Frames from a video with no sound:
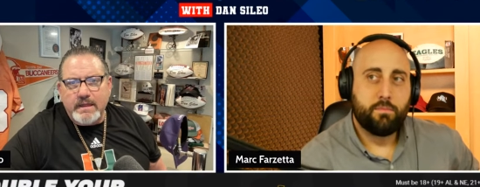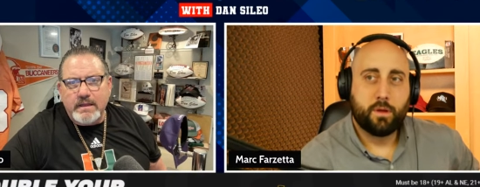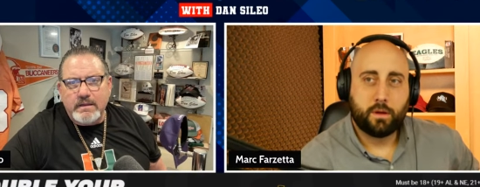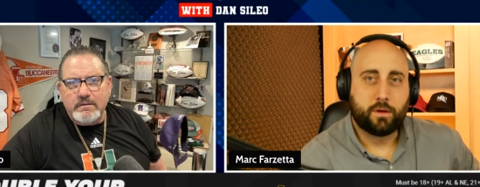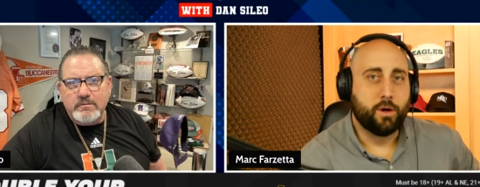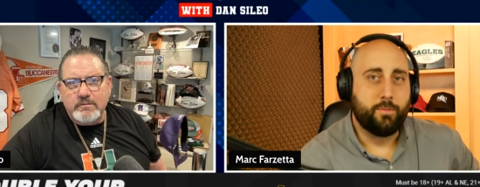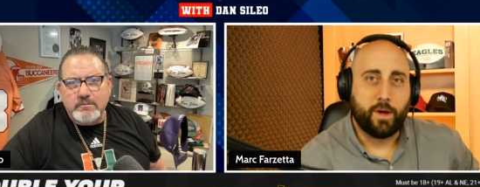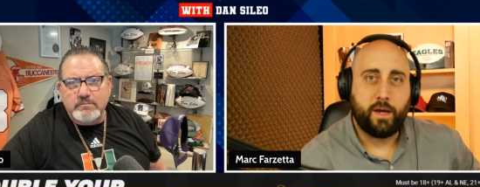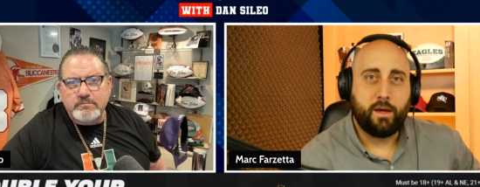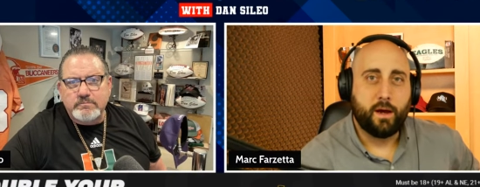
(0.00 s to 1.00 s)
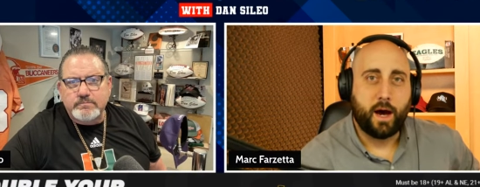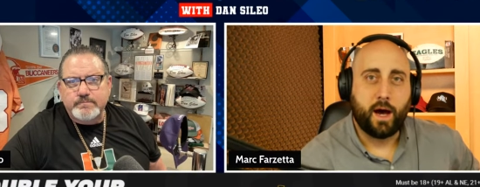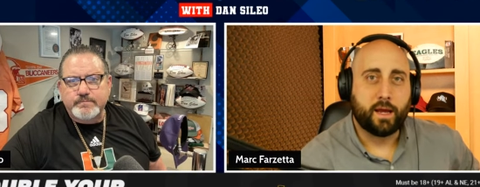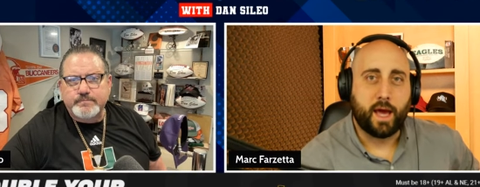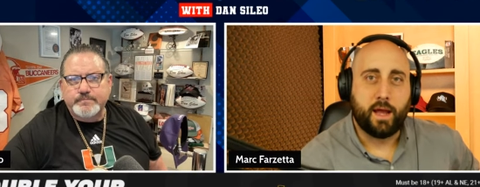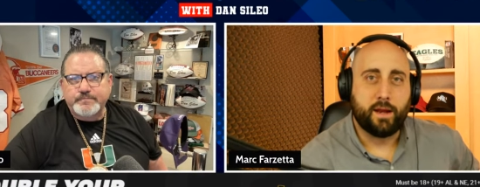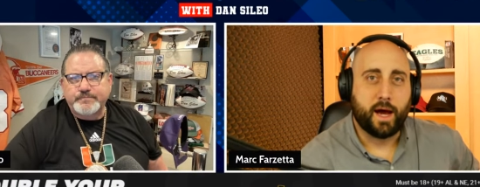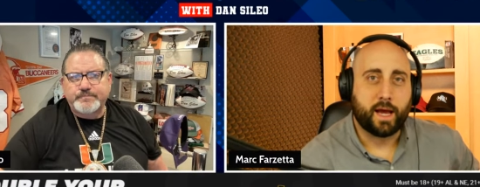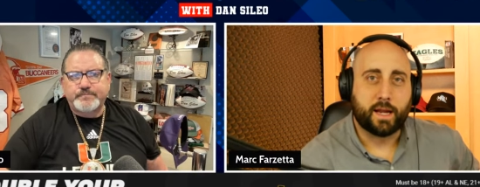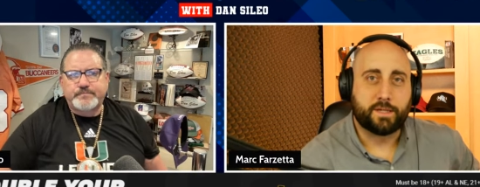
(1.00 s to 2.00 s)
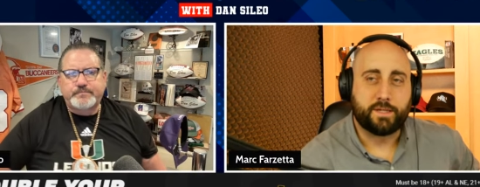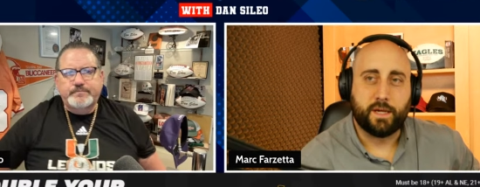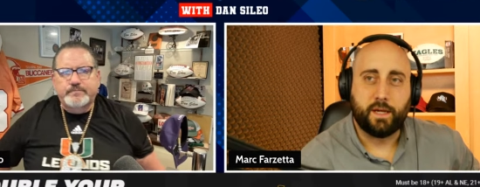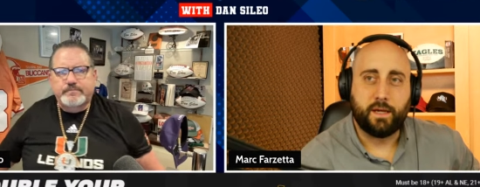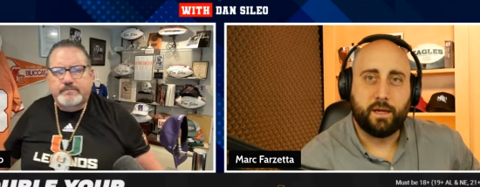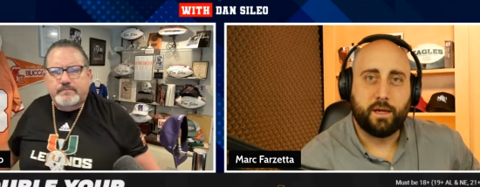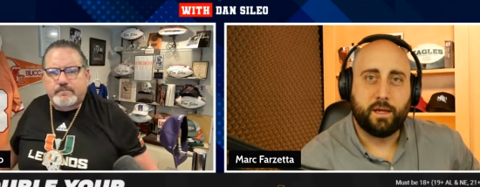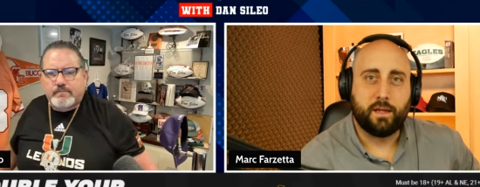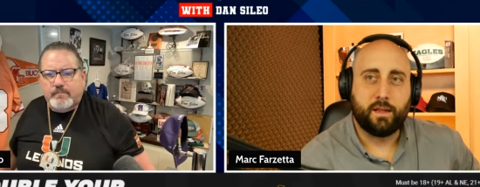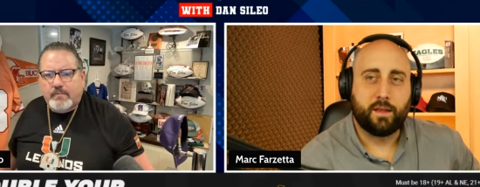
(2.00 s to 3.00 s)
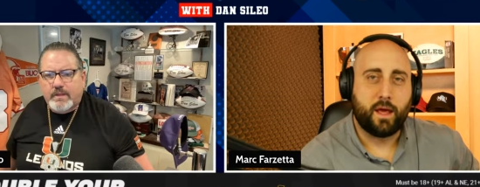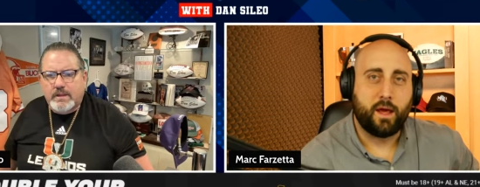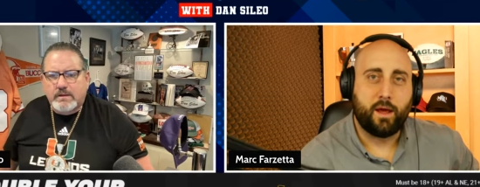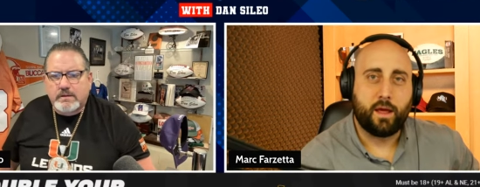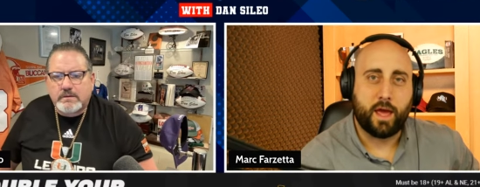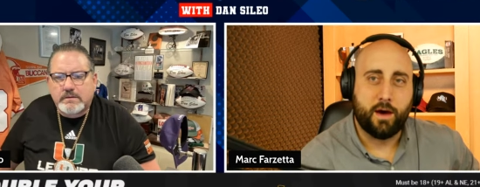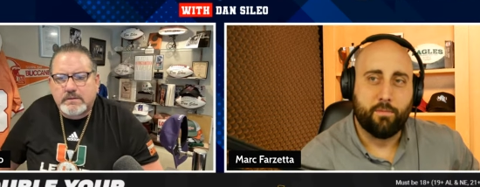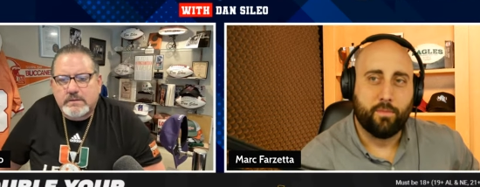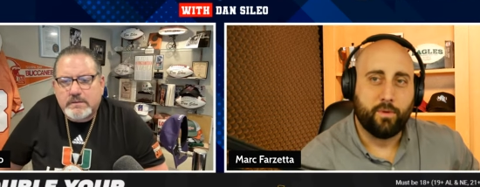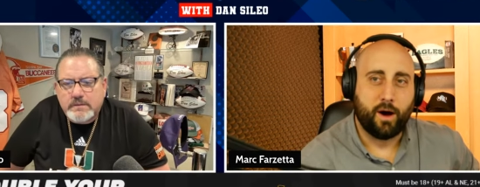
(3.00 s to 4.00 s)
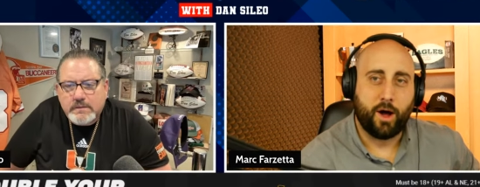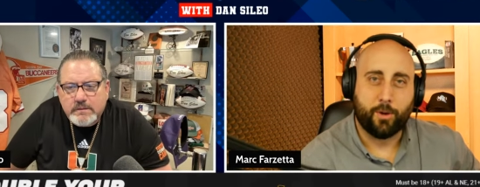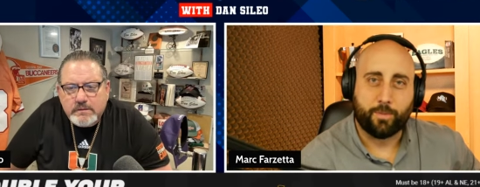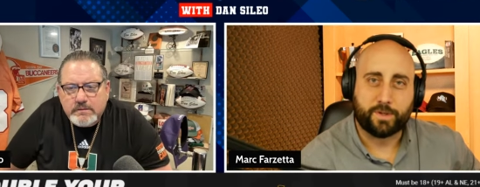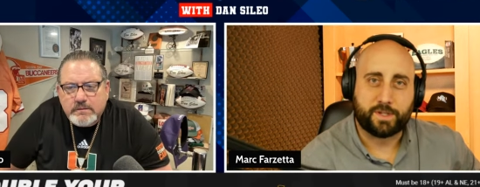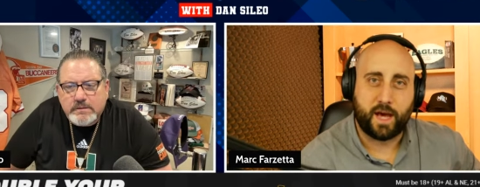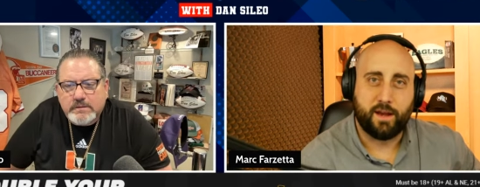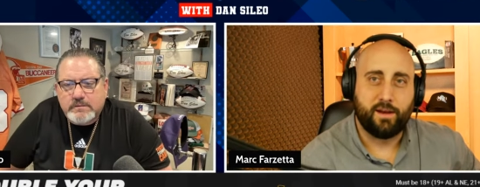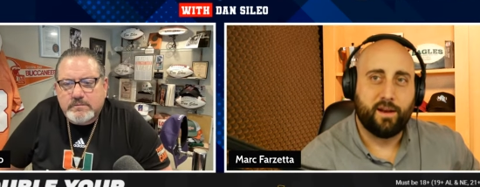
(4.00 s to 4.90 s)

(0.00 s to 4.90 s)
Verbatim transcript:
Speaker 1: Could be. Uh, again, I got to see eh, him 100%.